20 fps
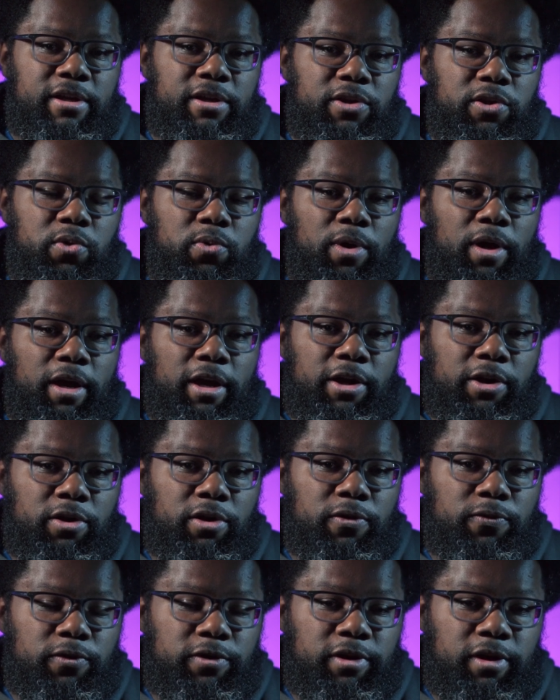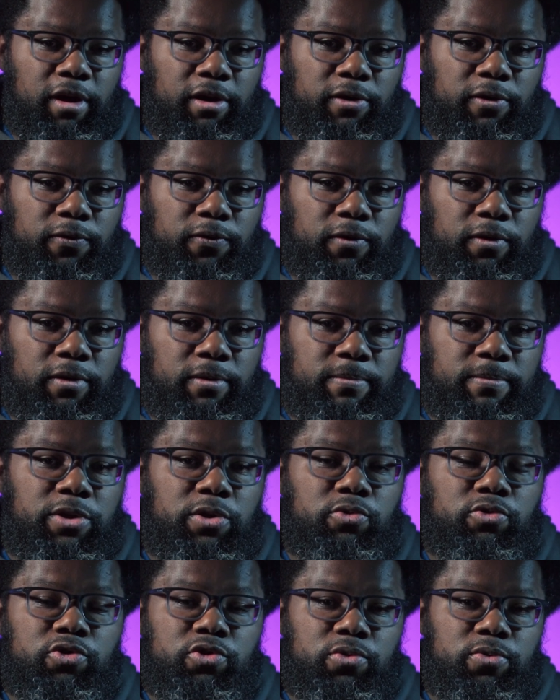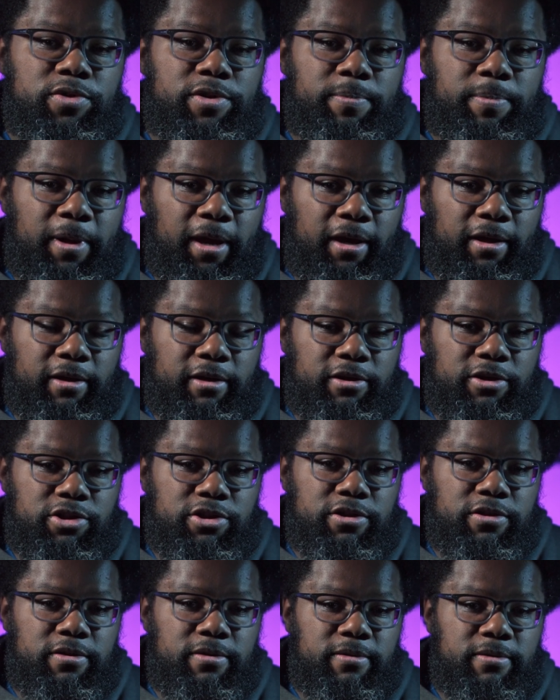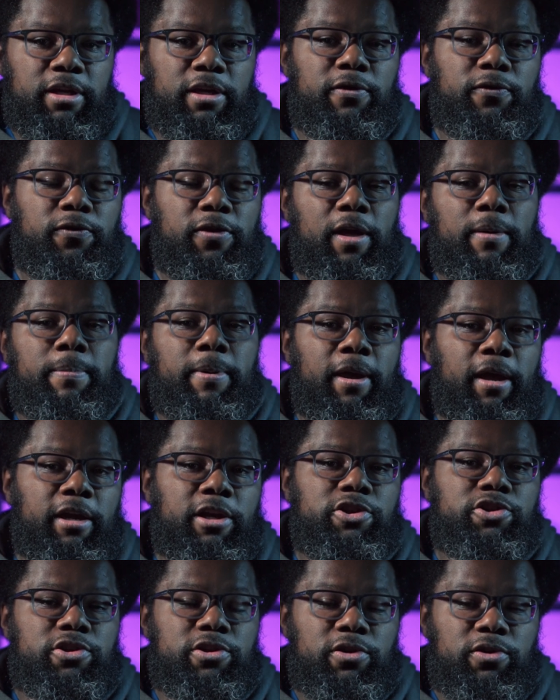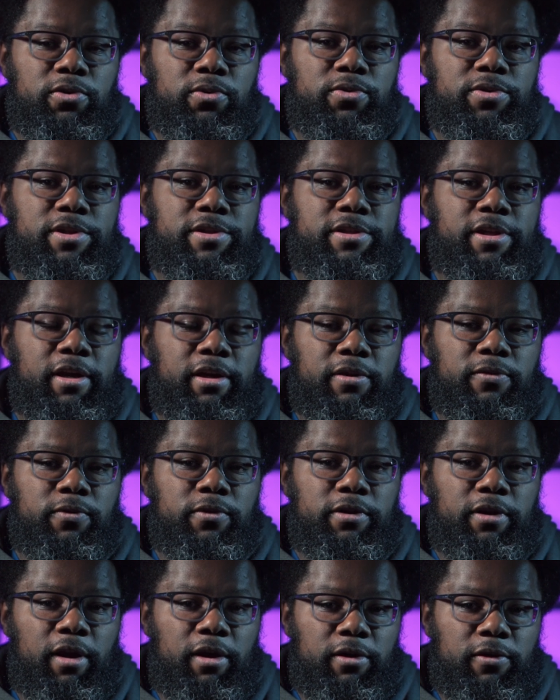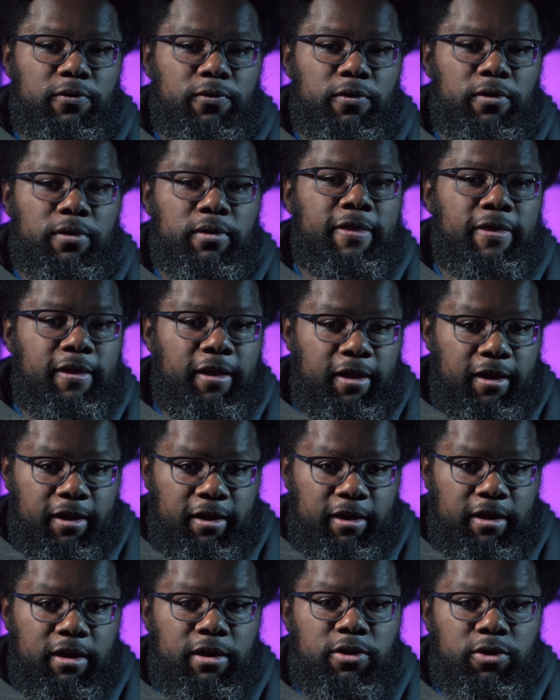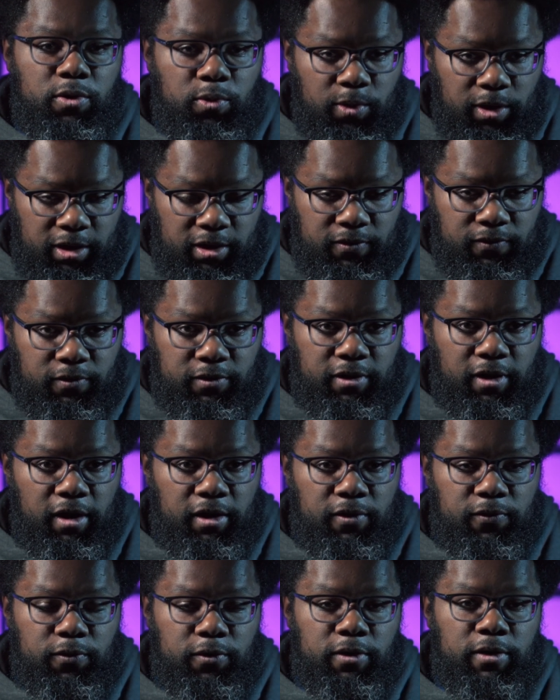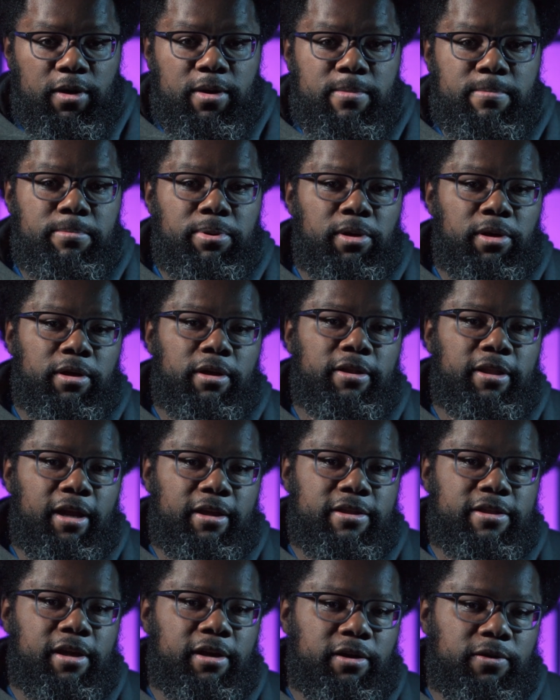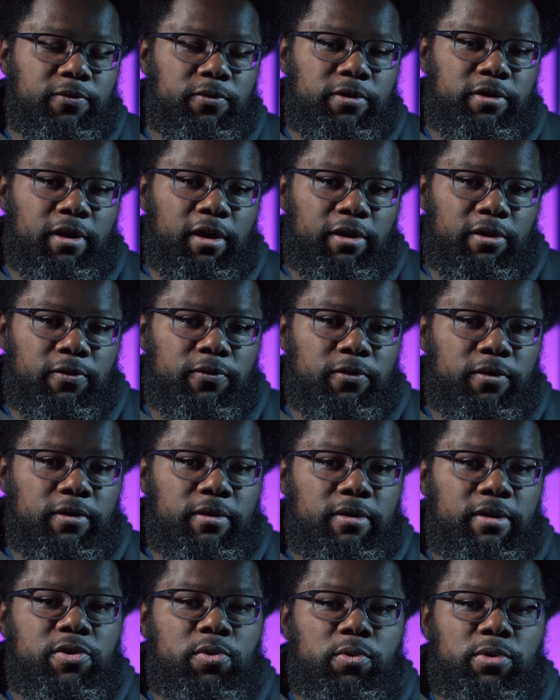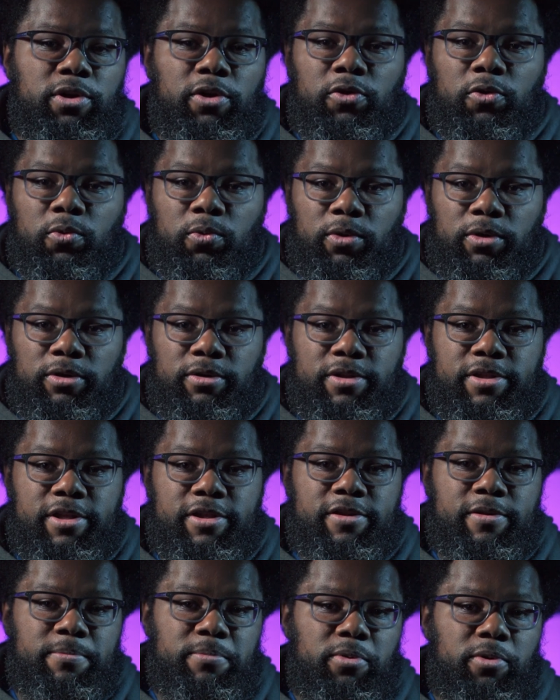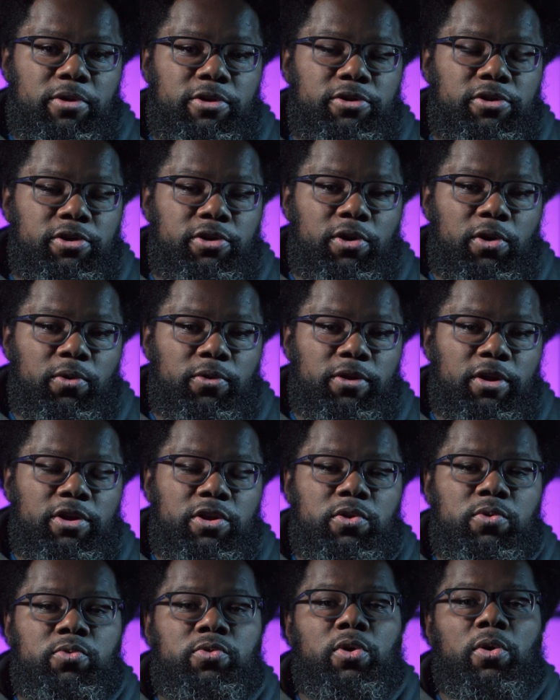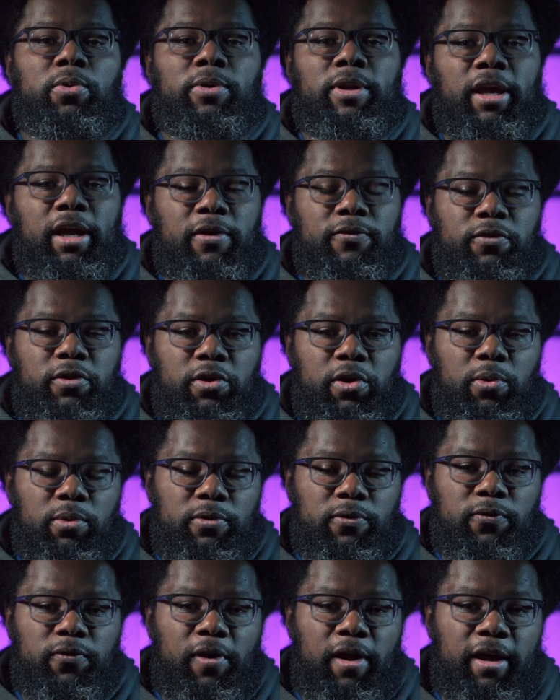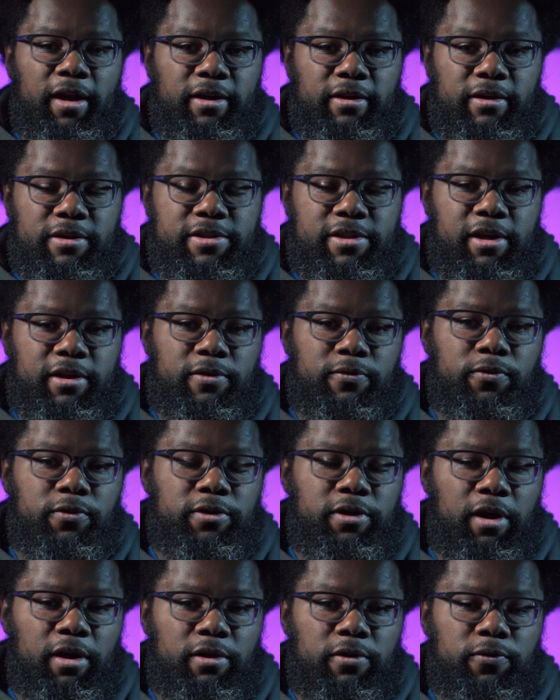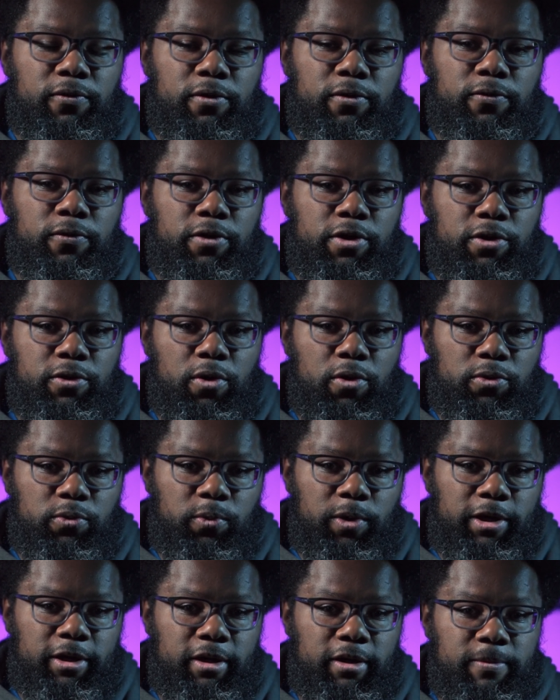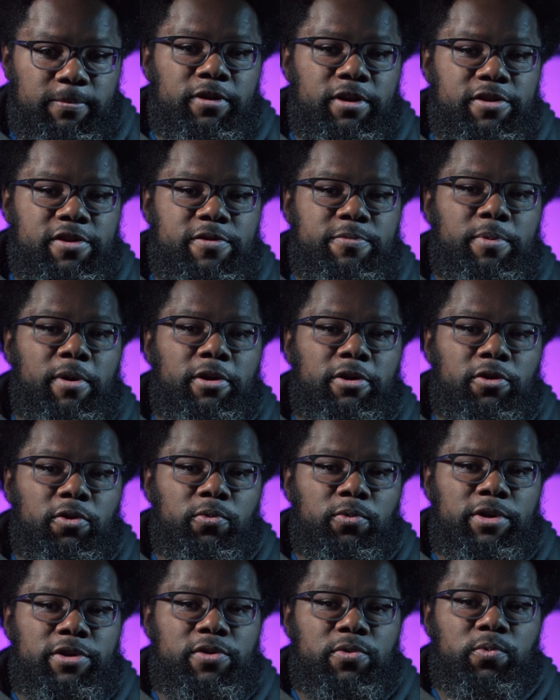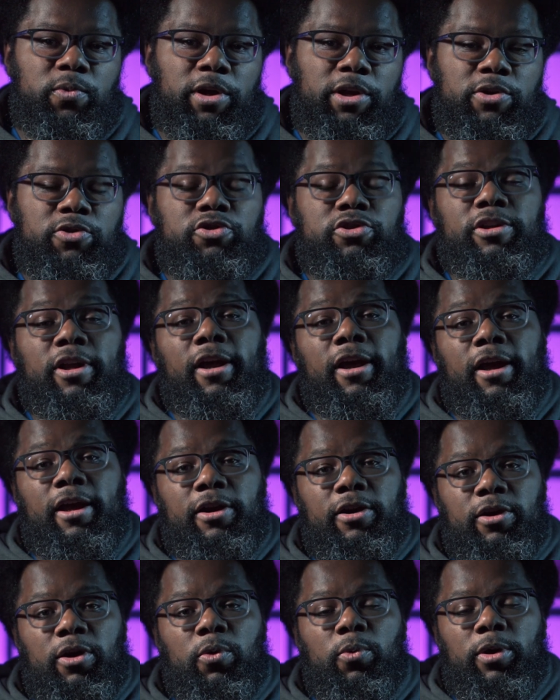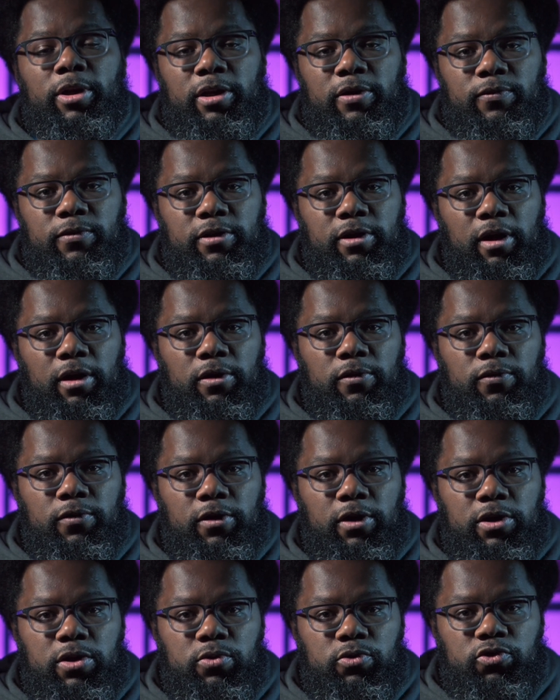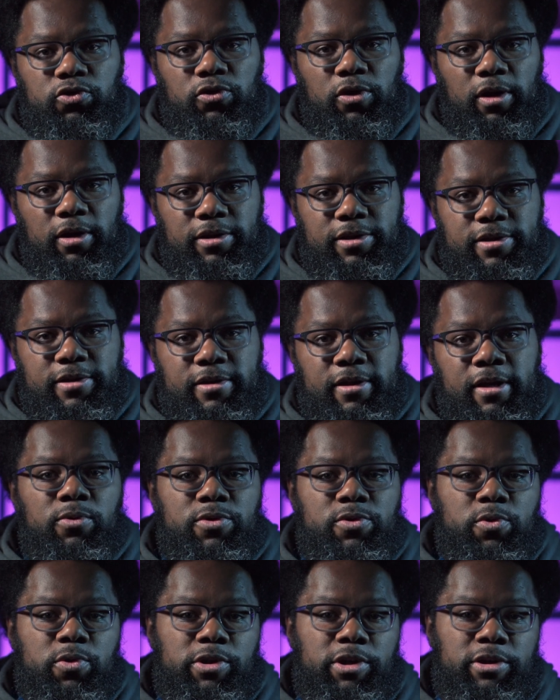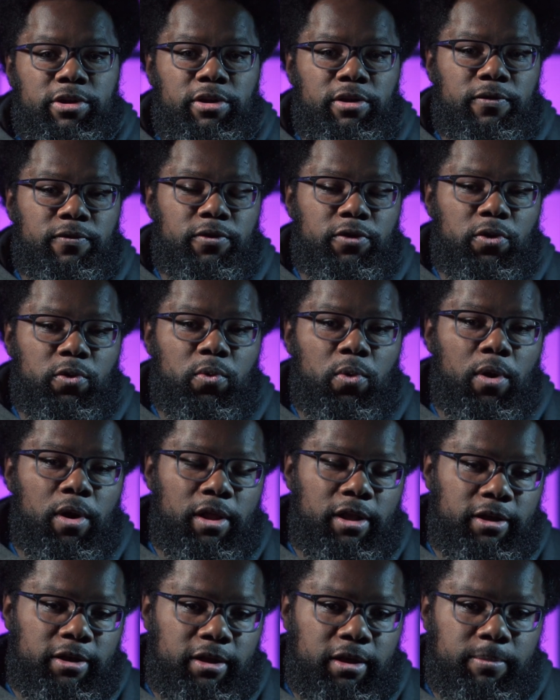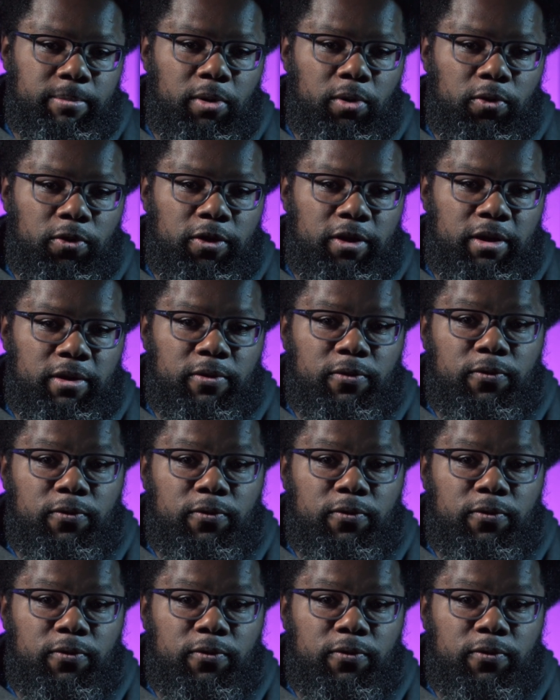You hire a photographer, you choose a package. If that package includes a second photographer, they, your wedding photographer, book that second photographer. So in other words, it's important to note that you don't have to go and find a second photographer for your own wedding. This is part of the reason why you should hire a wedding photographer that you trust, who's going to deliver the quality both in